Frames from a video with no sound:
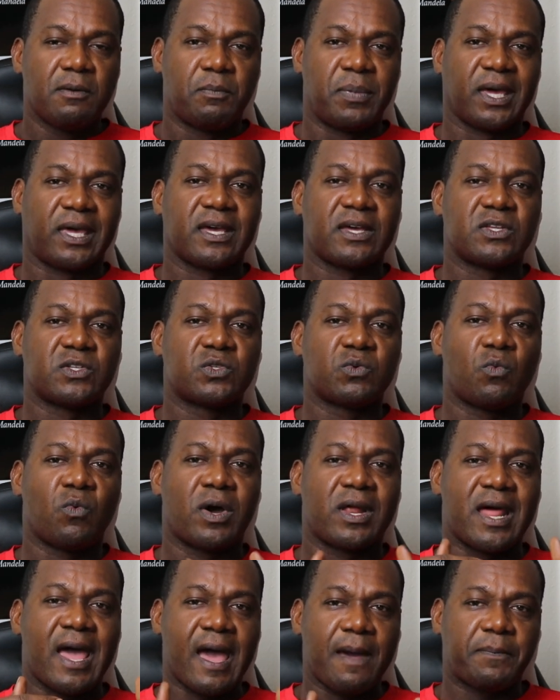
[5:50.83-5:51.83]
Because
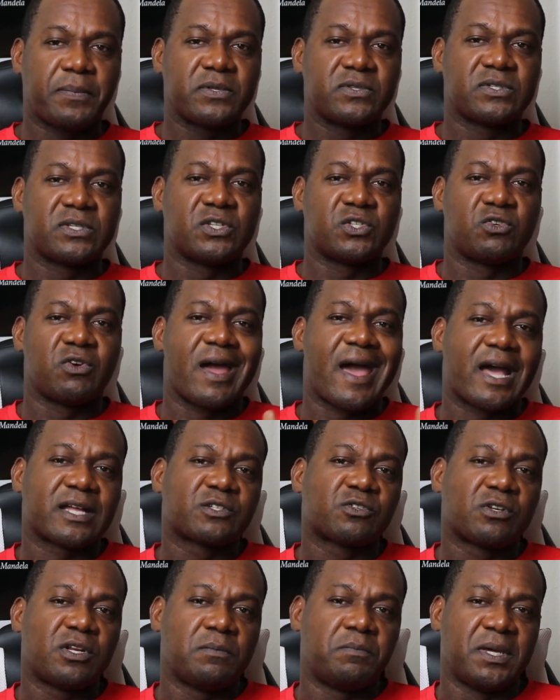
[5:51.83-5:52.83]
what happens is you're
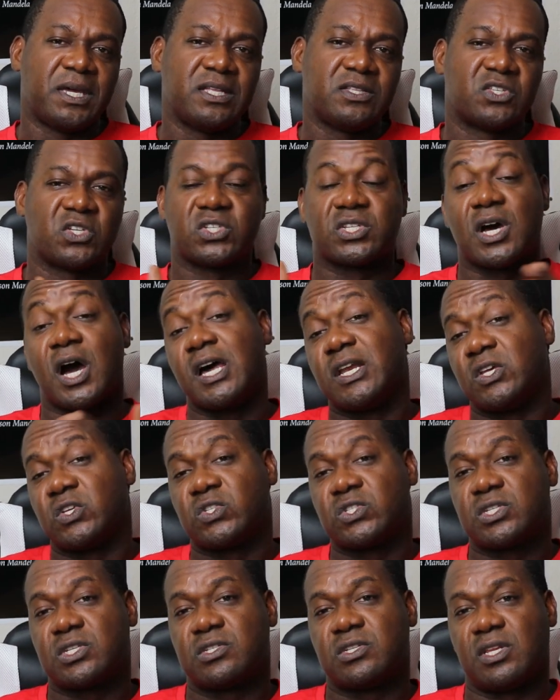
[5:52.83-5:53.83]
actually being
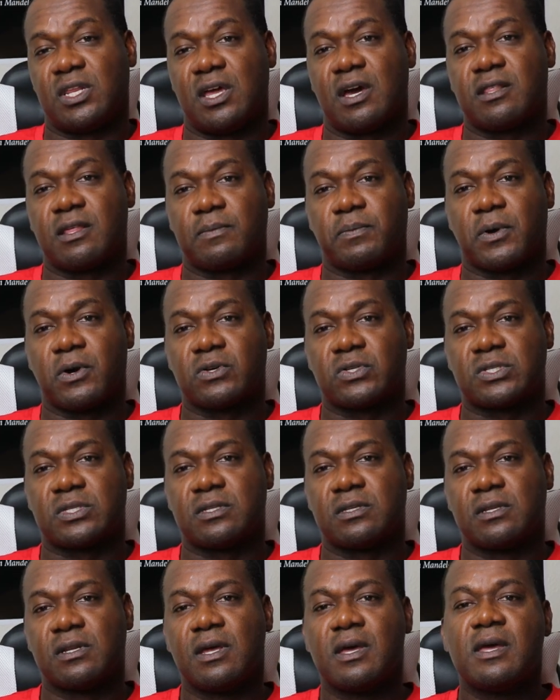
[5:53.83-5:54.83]
dishonest to the other
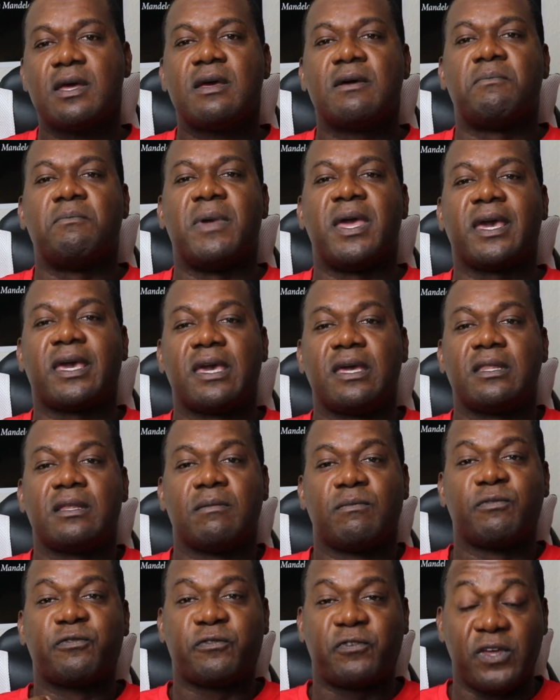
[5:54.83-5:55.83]
person, making
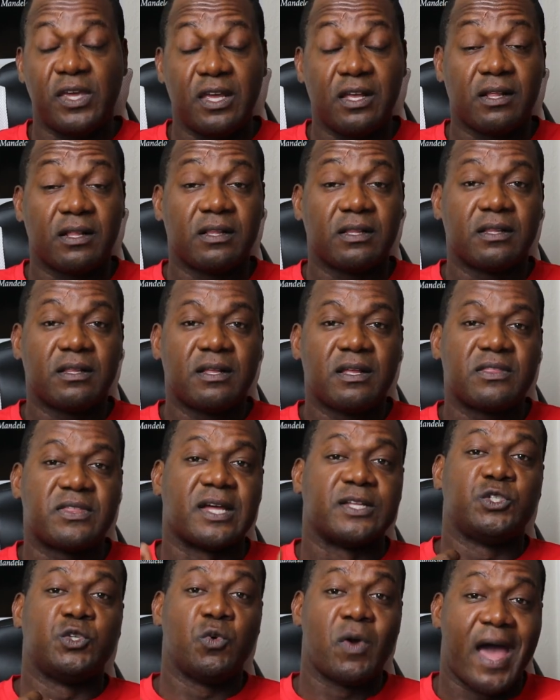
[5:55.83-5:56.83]
them feel
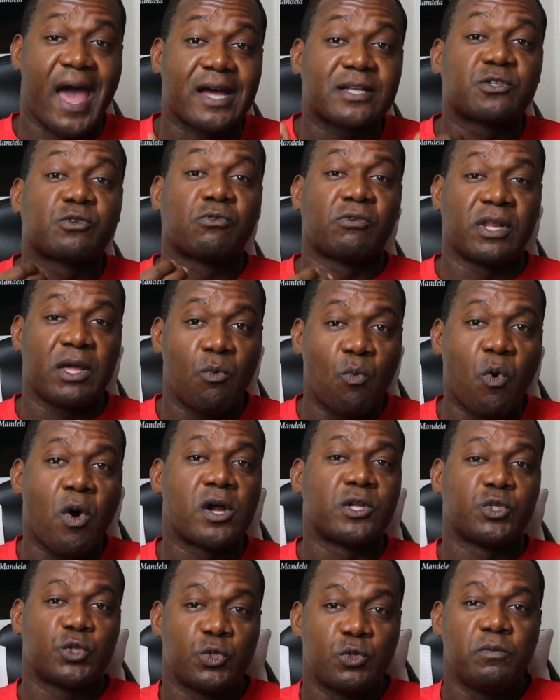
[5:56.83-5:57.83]
that you actually
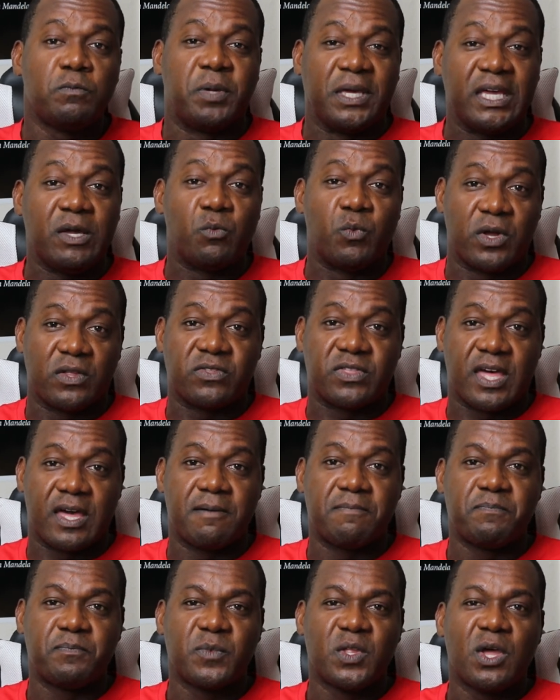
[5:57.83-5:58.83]
want to be with
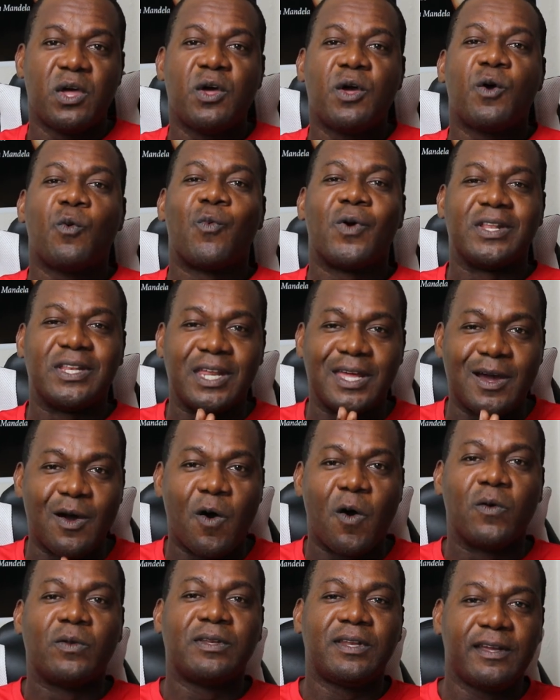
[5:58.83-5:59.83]
them when the
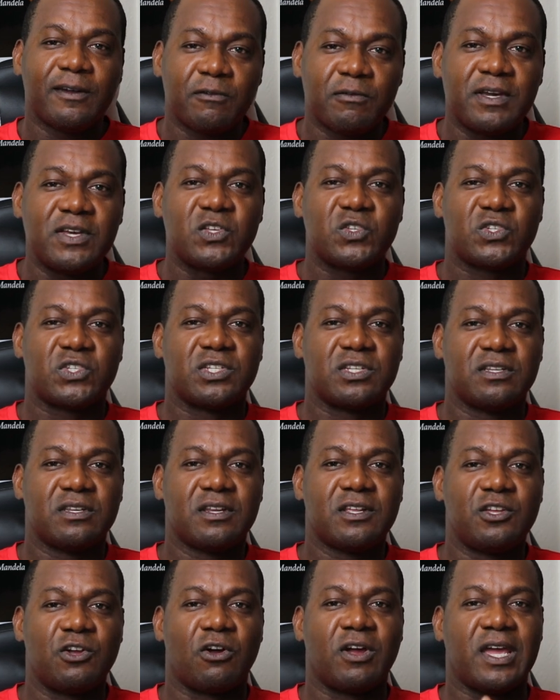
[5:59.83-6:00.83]
only
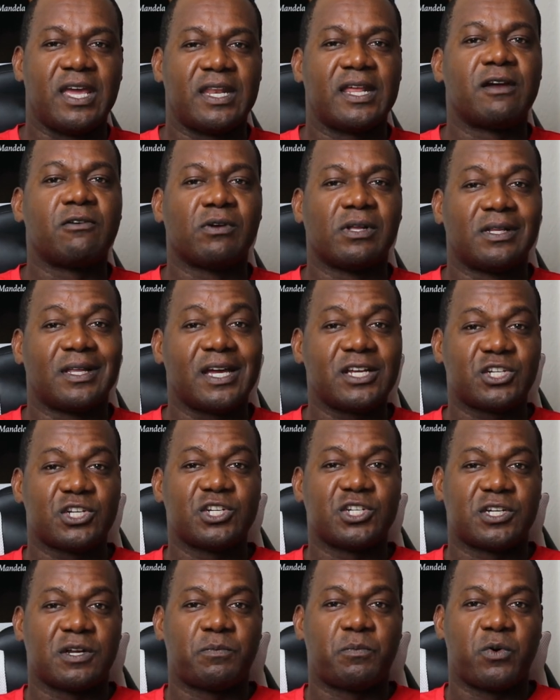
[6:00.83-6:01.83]
reason you're in a
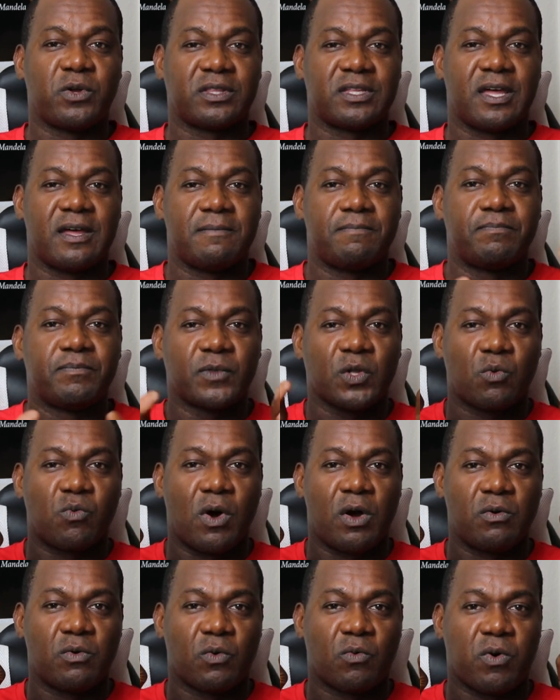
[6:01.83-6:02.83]
relationship with them,
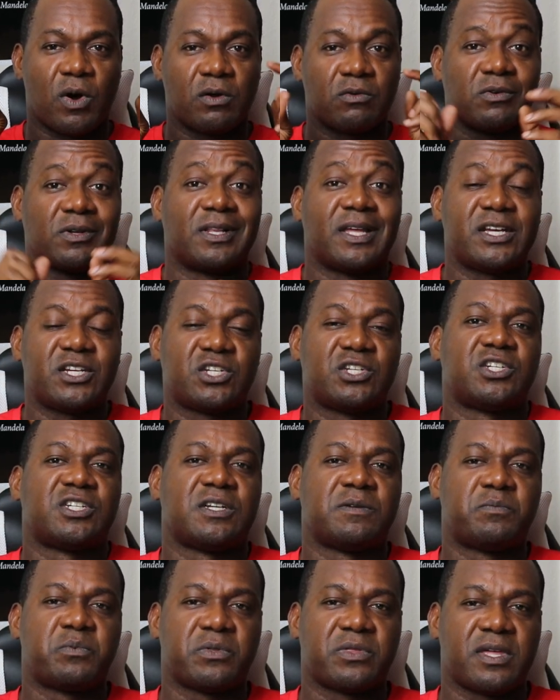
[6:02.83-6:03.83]
quote unquote
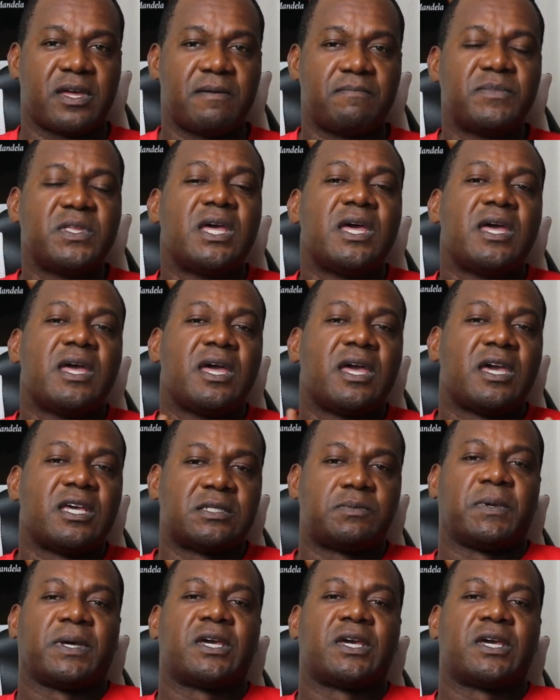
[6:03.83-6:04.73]
relationship with them, is